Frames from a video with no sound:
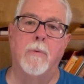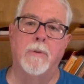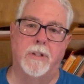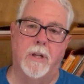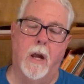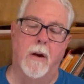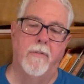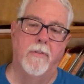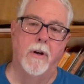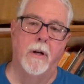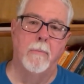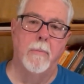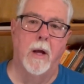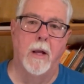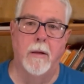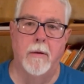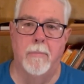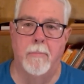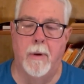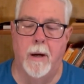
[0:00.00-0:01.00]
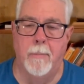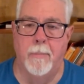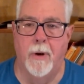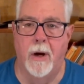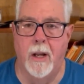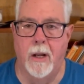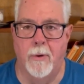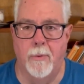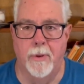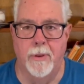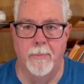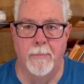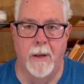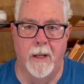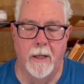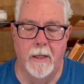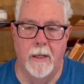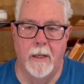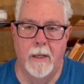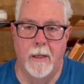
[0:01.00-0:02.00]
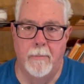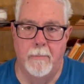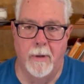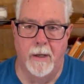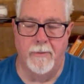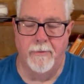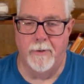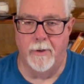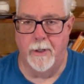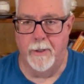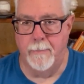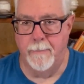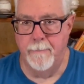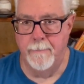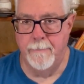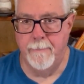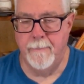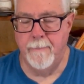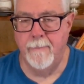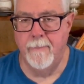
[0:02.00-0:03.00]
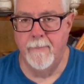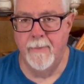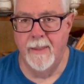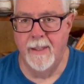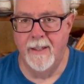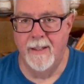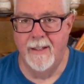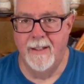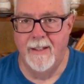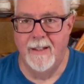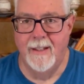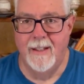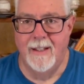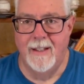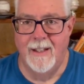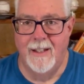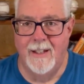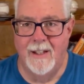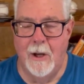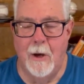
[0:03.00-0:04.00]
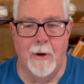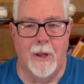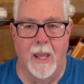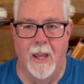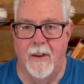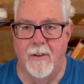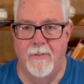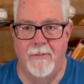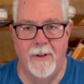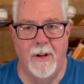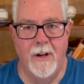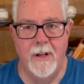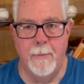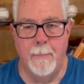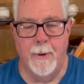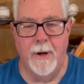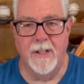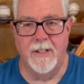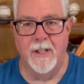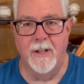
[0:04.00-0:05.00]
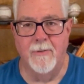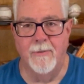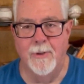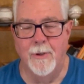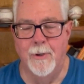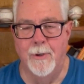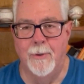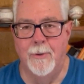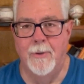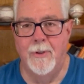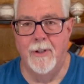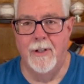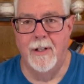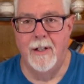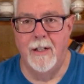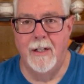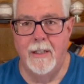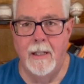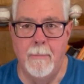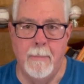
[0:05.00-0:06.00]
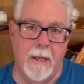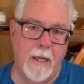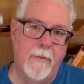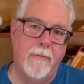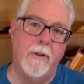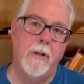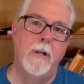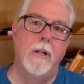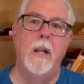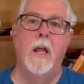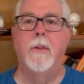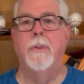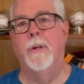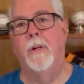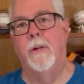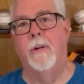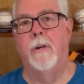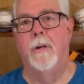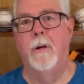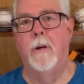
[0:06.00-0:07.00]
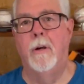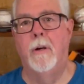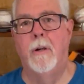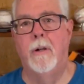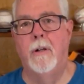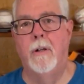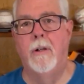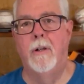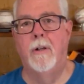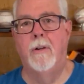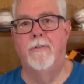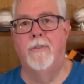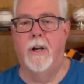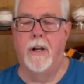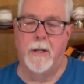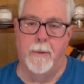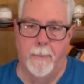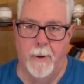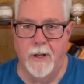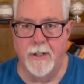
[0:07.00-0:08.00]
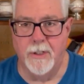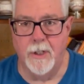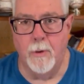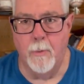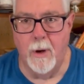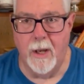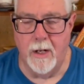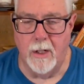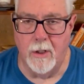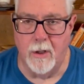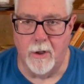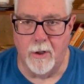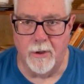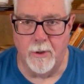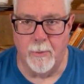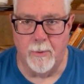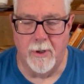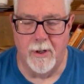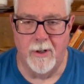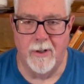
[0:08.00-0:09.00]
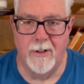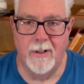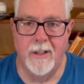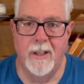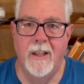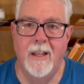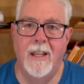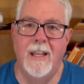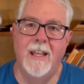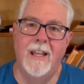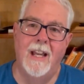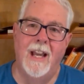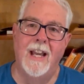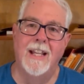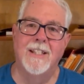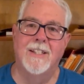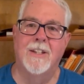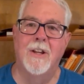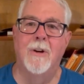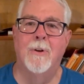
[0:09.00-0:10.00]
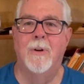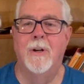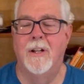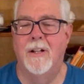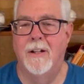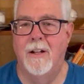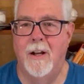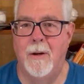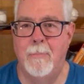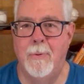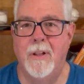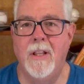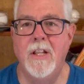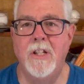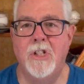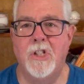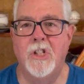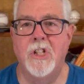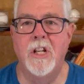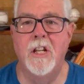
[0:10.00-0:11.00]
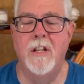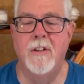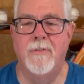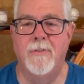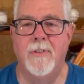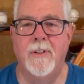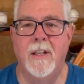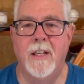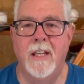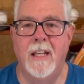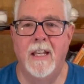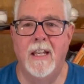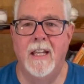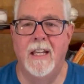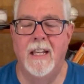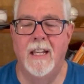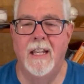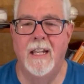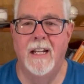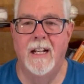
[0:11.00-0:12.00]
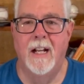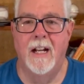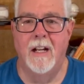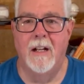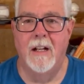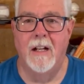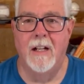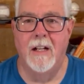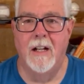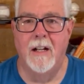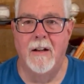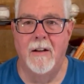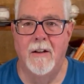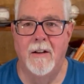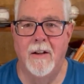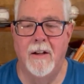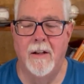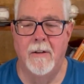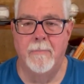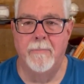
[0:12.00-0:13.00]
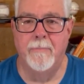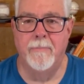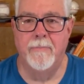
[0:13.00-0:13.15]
was covering my brake with my foot. Okay, very depressing view. Let me give you another very depressing way to look at the world. And so a police chief in a